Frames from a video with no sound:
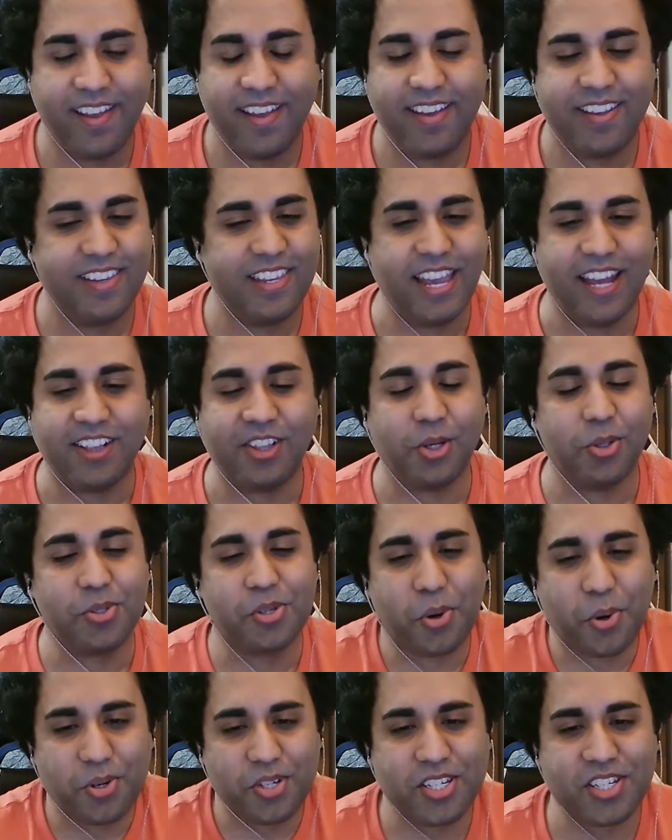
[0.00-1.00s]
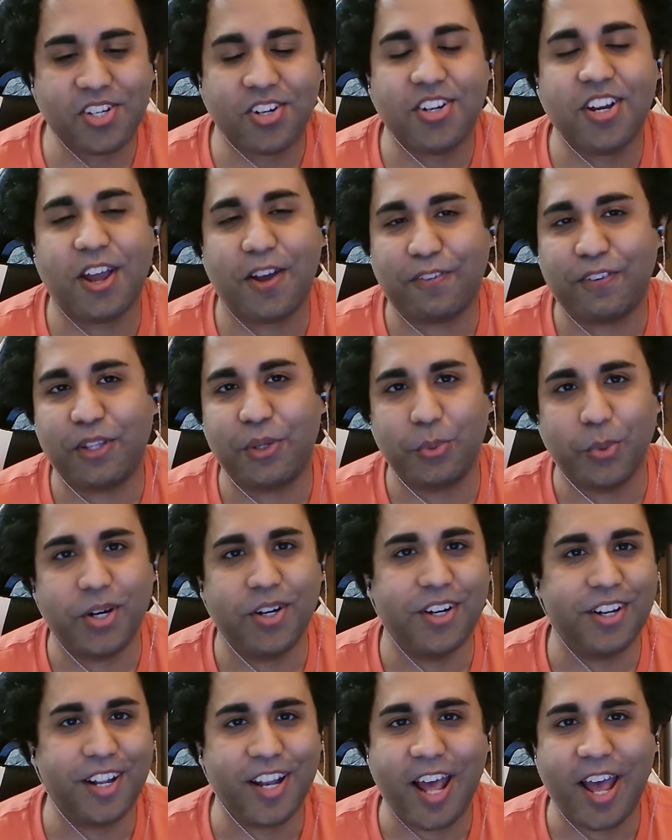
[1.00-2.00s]
Yeah, those horses are definitely
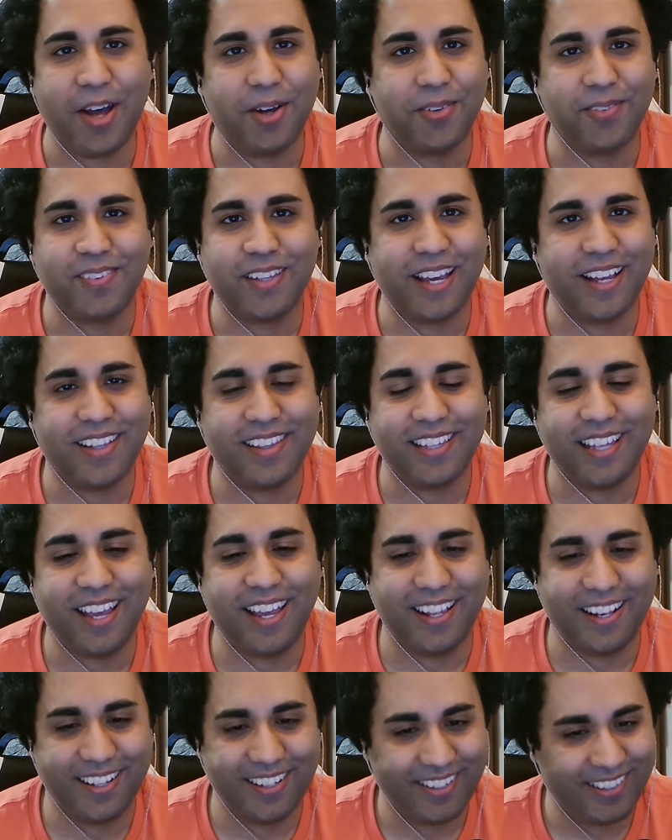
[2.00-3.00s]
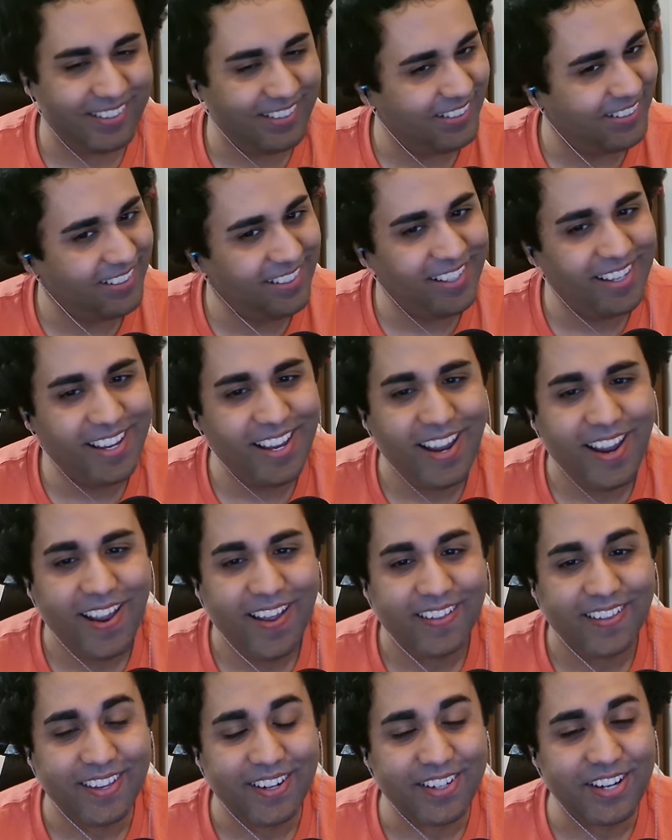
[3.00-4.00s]
weirded out. That
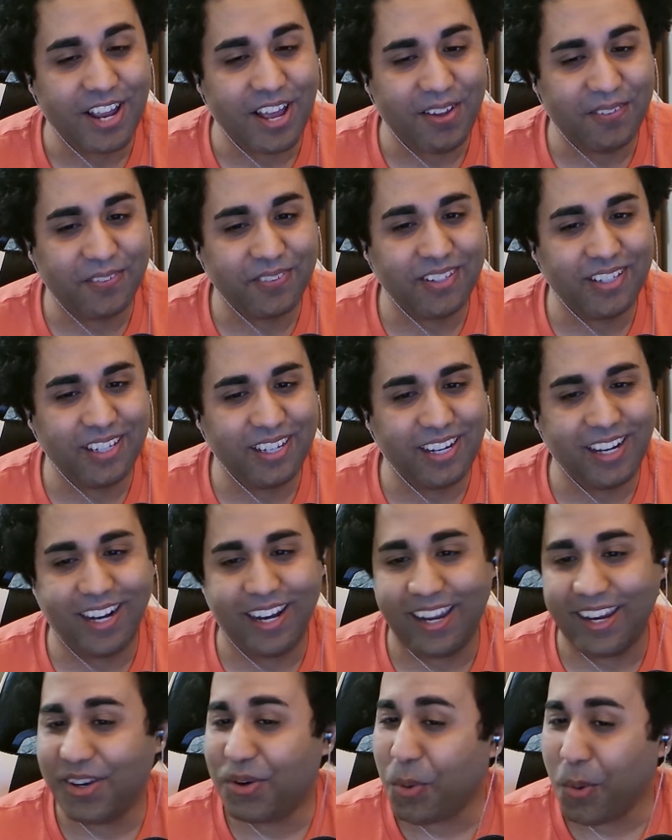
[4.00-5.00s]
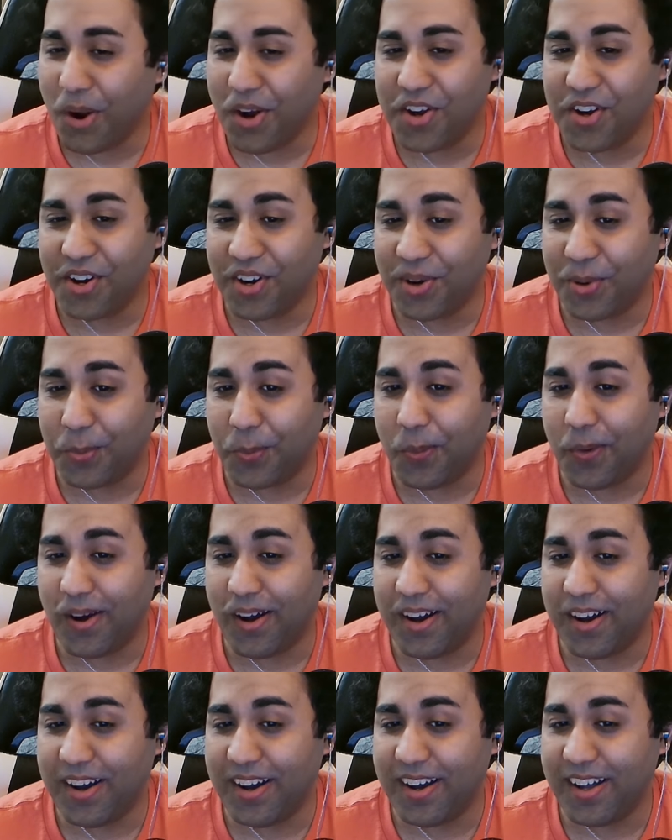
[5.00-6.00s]
they're definitely like wondering
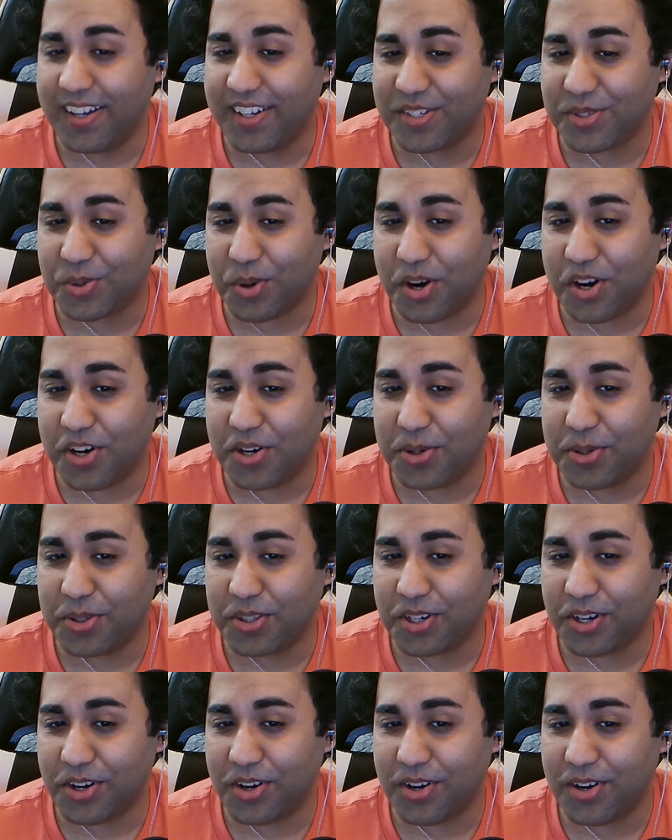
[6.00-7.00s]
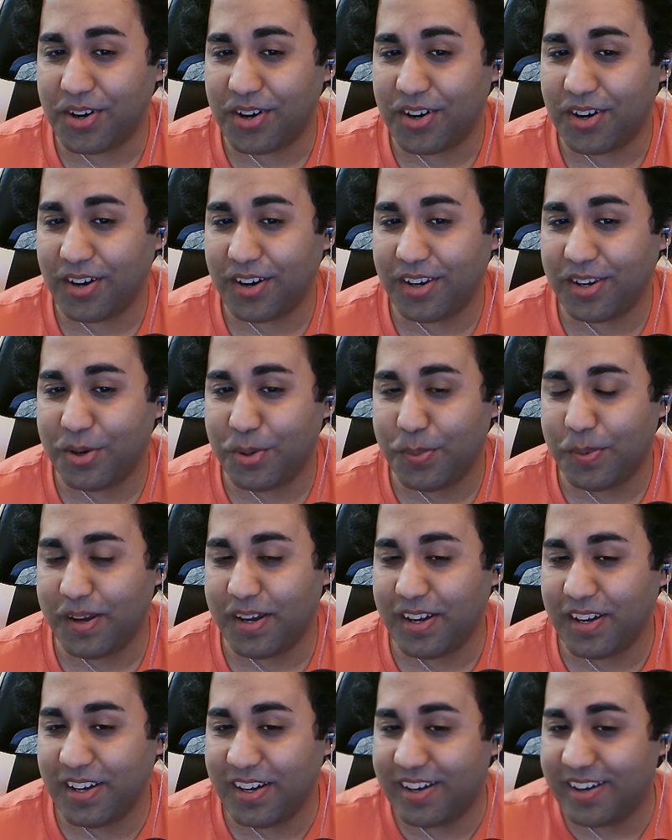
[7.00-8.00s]
what is wrong with our
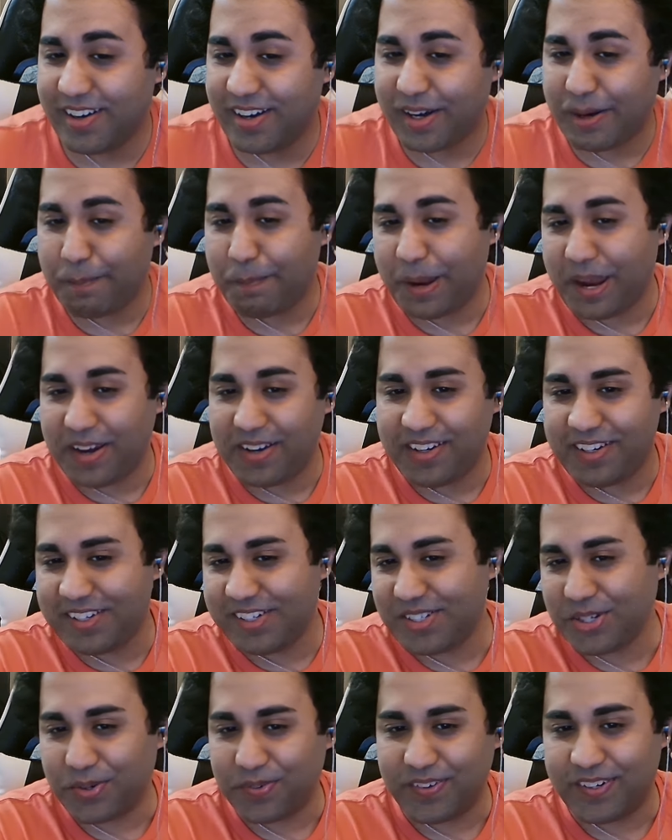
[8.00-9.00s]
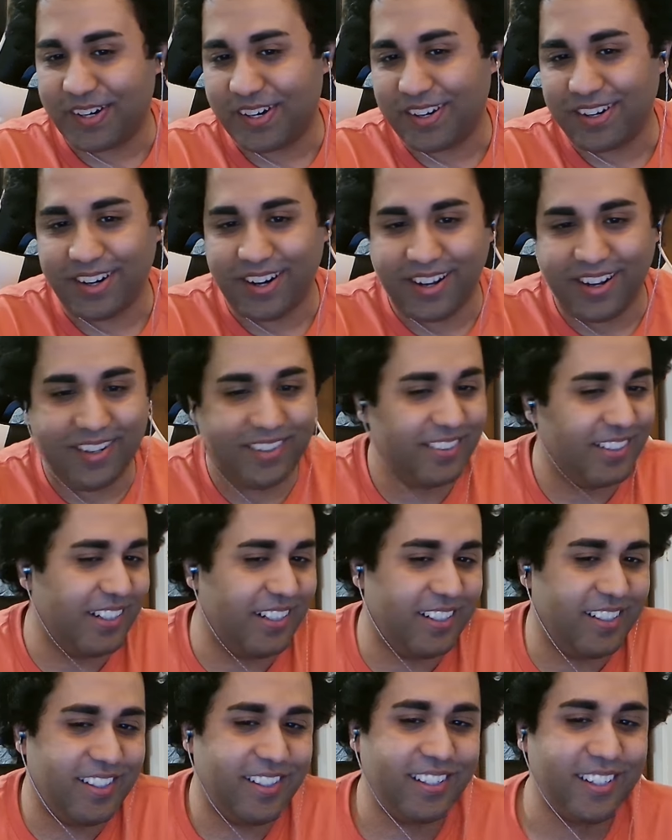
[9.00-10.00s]
human companions over here, huh?
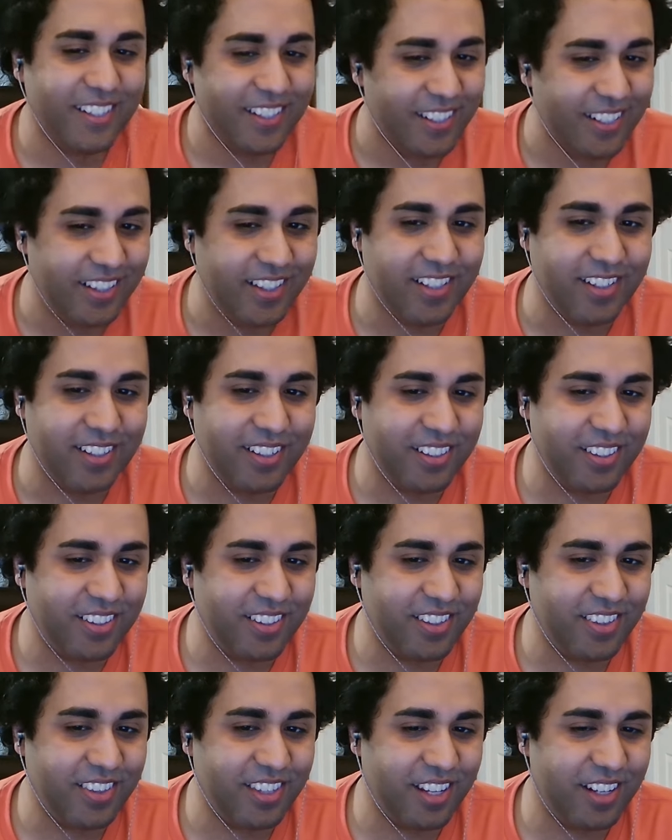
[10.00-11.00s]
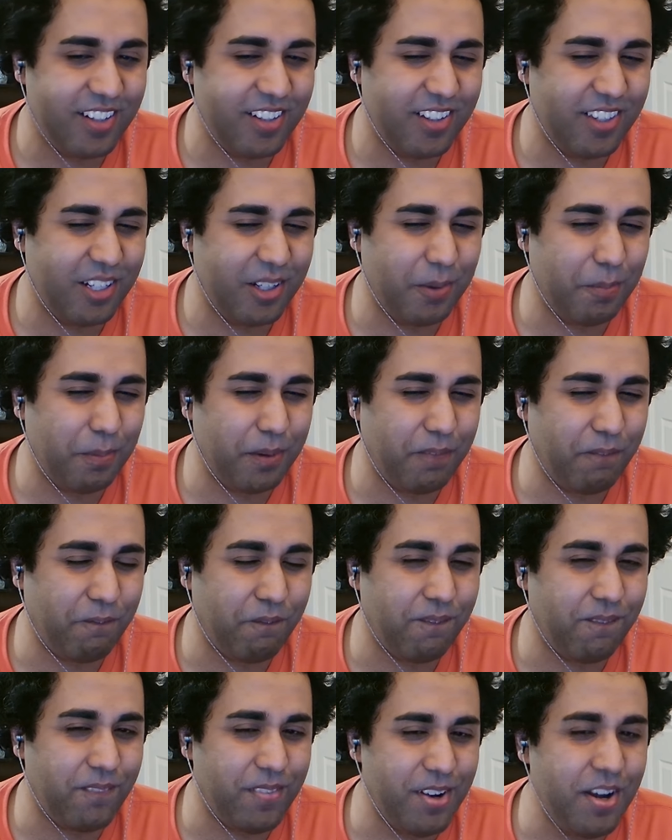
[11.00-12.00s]
They're a bit
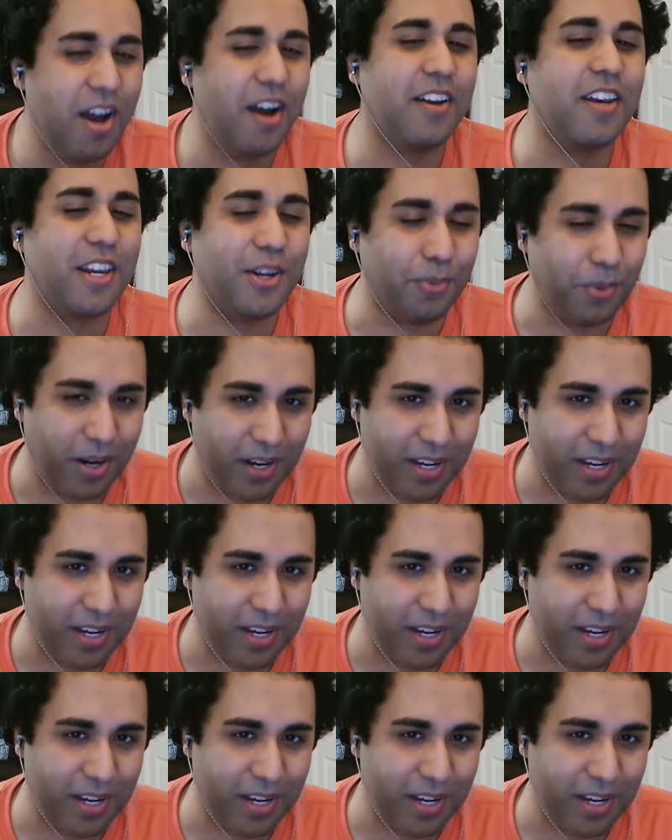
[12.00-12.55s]
nutty right